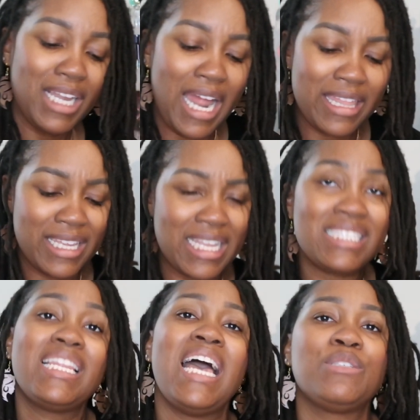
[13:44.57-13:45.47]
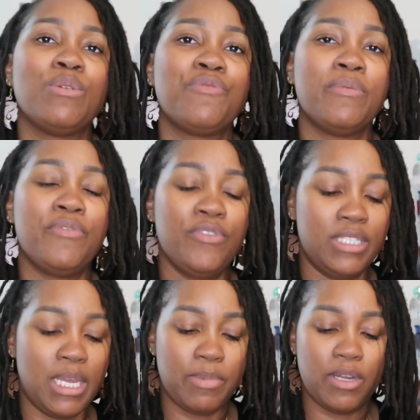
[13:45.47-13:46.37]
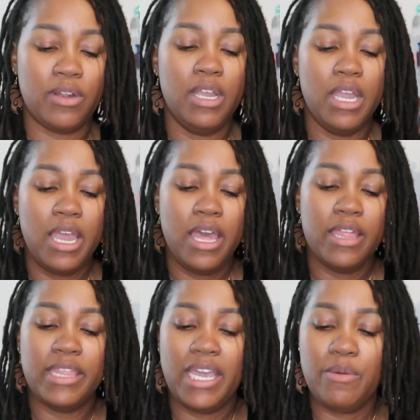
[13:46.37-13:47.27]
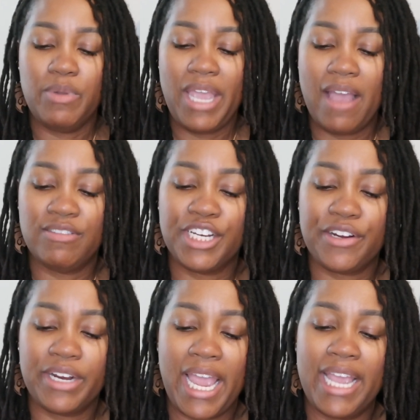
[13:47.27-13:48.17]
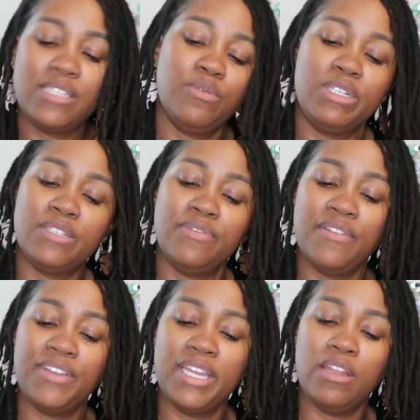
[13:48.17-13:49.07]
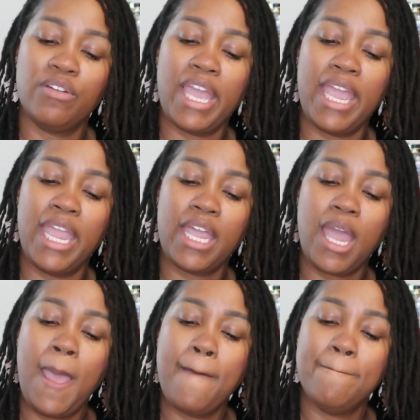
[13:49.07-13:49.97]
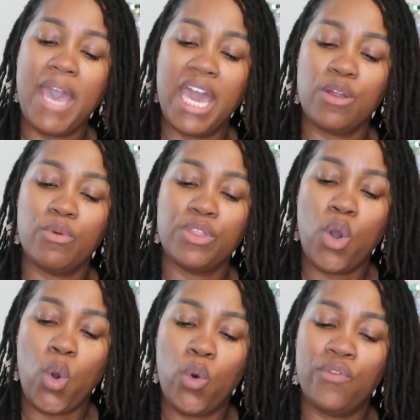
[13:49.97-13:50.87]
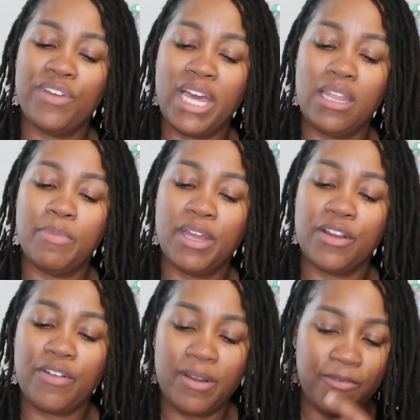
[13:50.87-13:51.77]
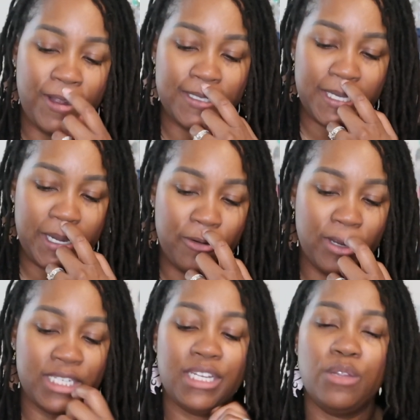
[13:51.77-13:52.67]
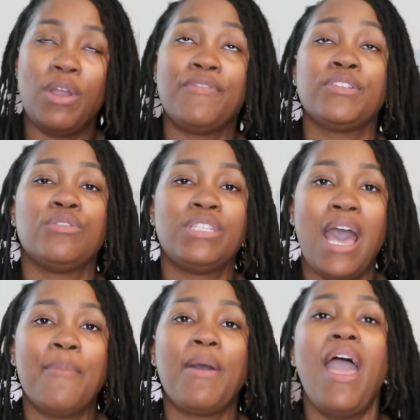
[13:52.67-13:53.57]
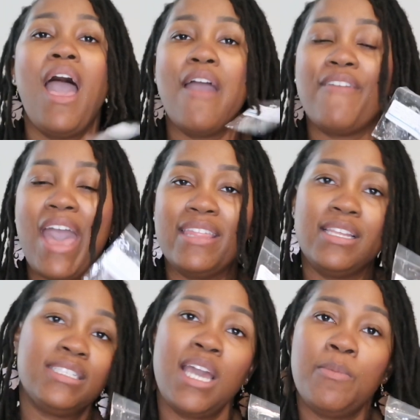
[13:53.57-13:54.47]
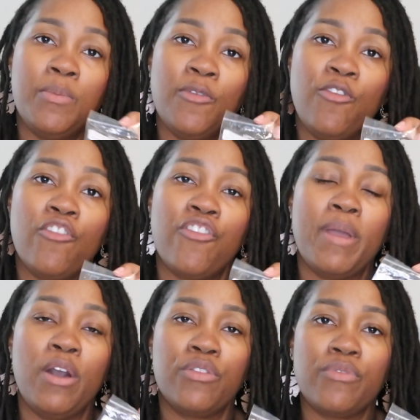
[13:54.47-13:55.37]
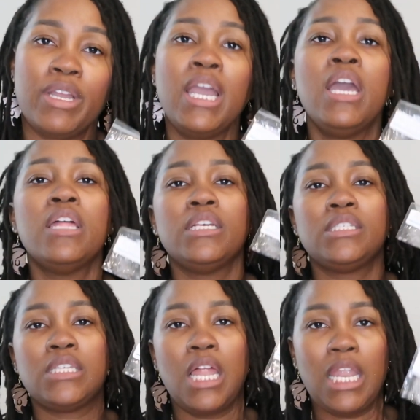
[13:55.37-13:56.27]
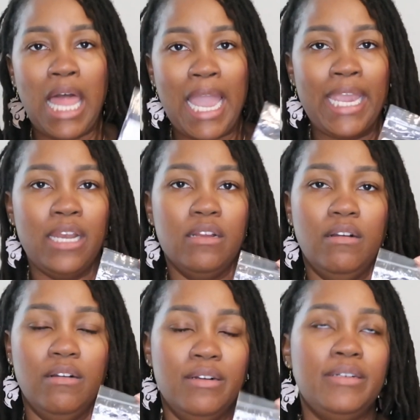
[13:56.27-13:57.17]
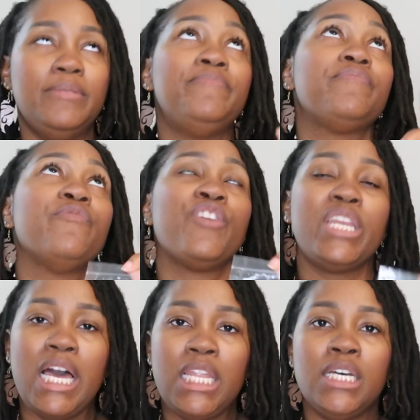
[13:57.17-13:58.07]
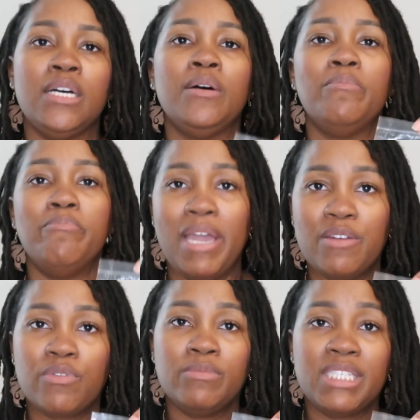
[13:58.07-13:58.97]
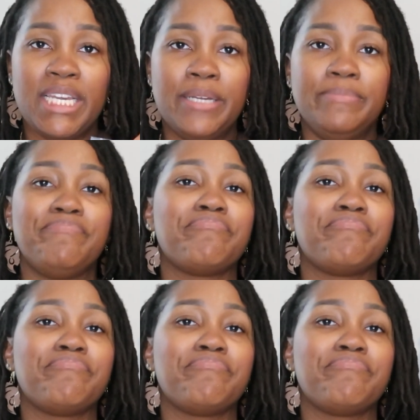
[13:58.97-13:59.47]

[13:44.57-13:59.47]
I think that's the last one from the fruit sampler. Then we have Sugar Cakes, which is fluffy yellow cake batter with whole vanilla buttercream frosting and crushed vanilla wafers on top. I've had this sample before from L3. This is a light vanilla bedroom scent.